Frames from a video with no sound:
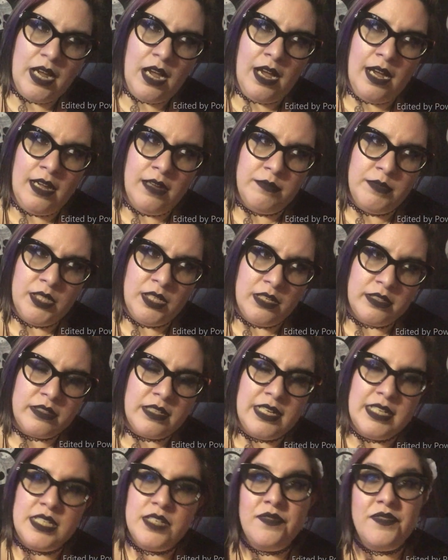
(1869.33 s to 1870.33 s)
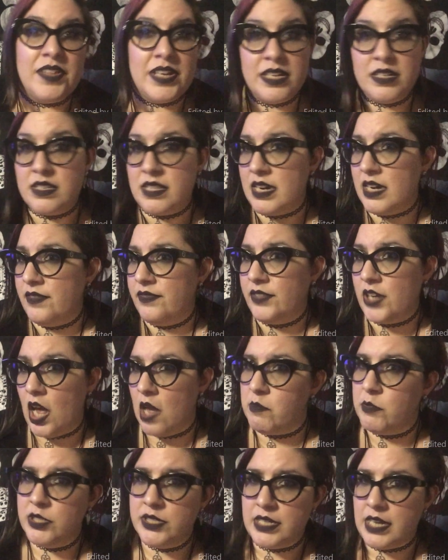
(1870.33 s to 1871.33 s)
along the lines of things that I've
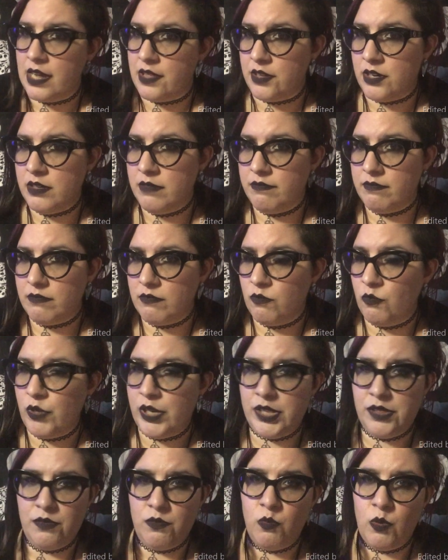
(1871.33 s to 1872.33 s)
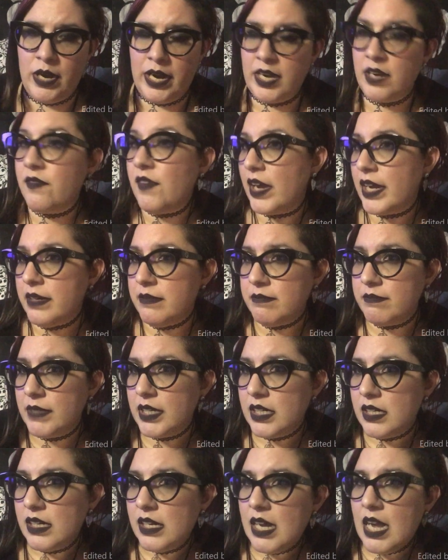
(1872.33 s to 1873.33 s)
cobbled together with what I can find.
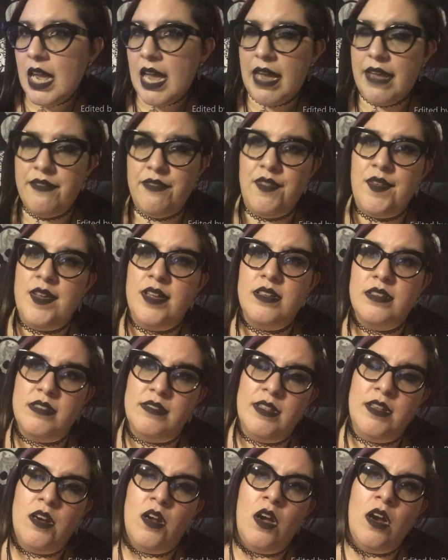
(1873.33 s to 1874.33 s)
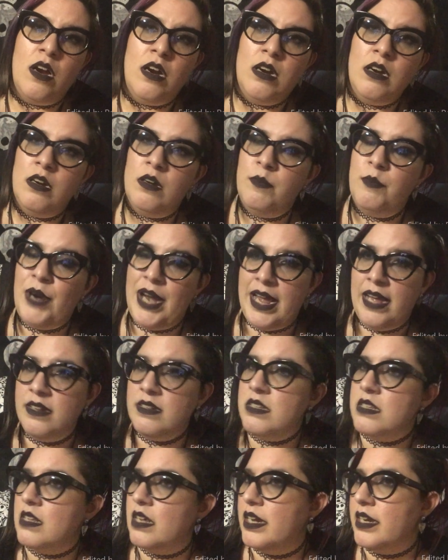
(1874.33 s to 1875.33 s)
Things that are
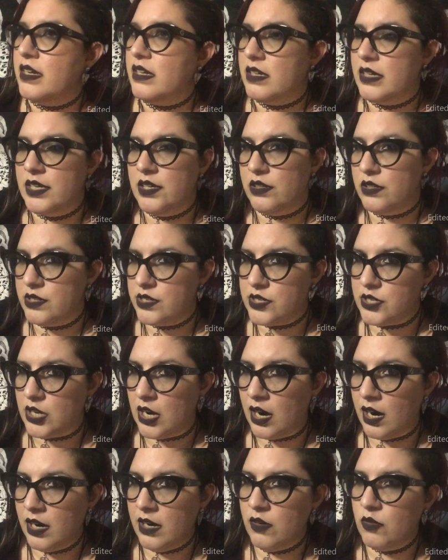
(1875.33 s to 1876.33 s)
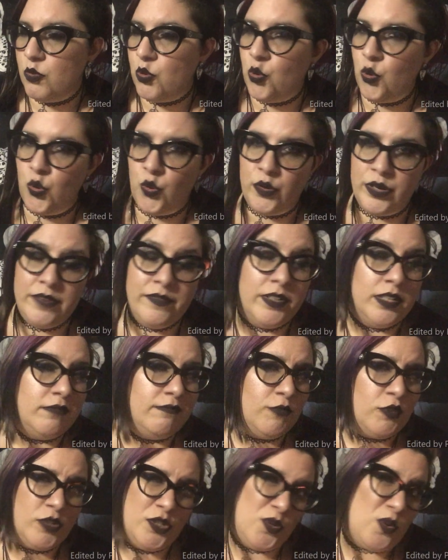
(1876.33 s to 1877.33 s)
brands like Killstar or
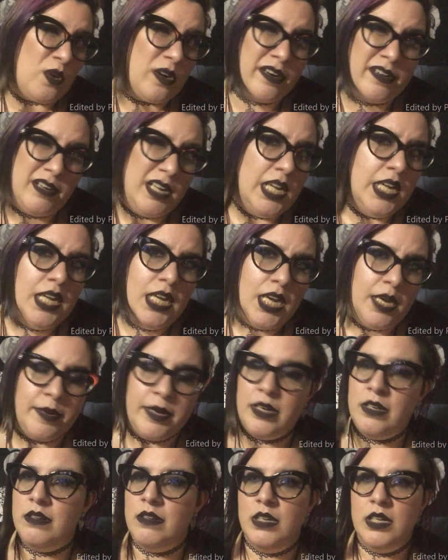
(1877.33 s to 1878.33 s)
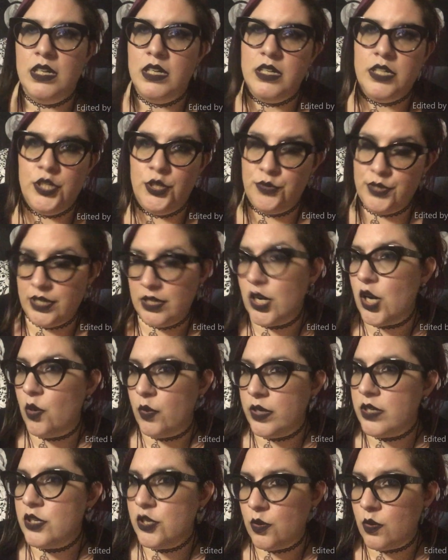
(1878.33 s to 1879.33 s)
Torrid. I mean, you can
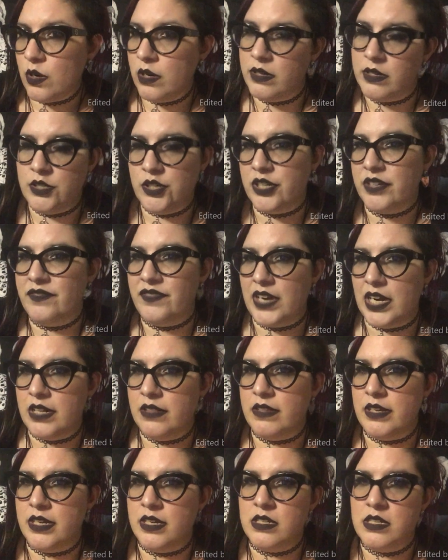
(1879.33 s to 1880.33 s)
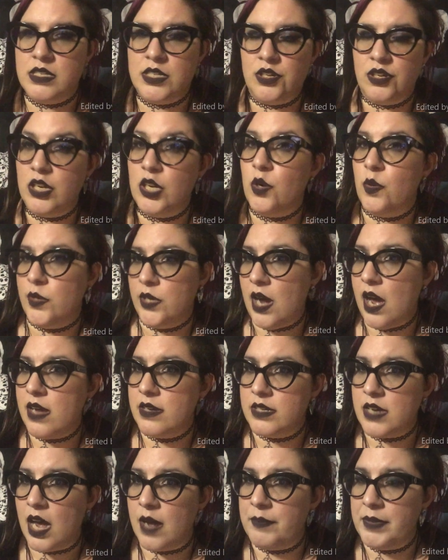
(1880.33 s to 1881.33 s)
go into Torrid and you can find things. You can go into
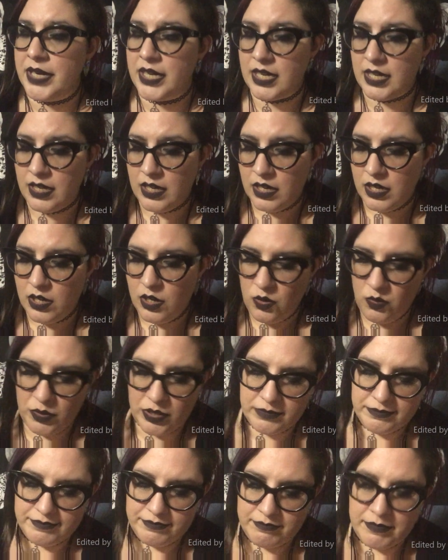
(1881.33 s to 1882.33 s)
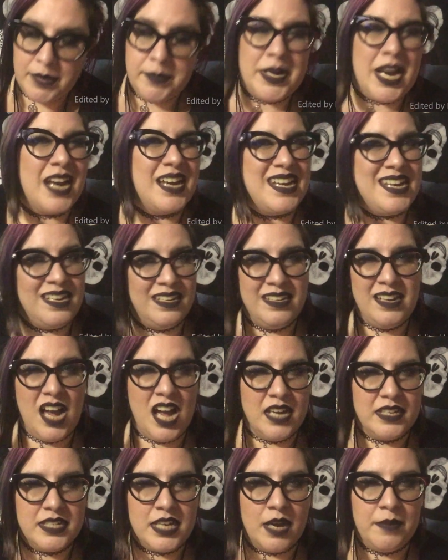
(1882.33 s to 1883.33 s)
Hot Topic. Well, maybe not into
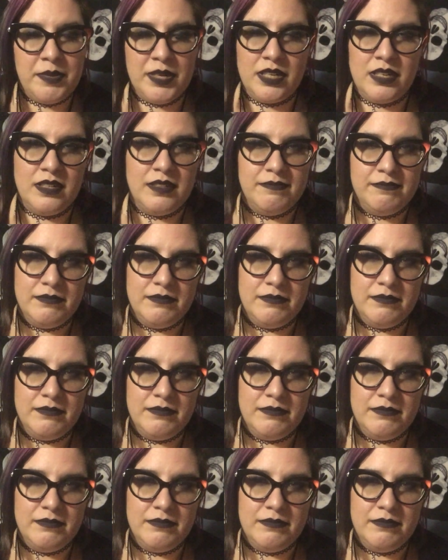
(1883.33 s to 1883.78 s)
Hot Topic.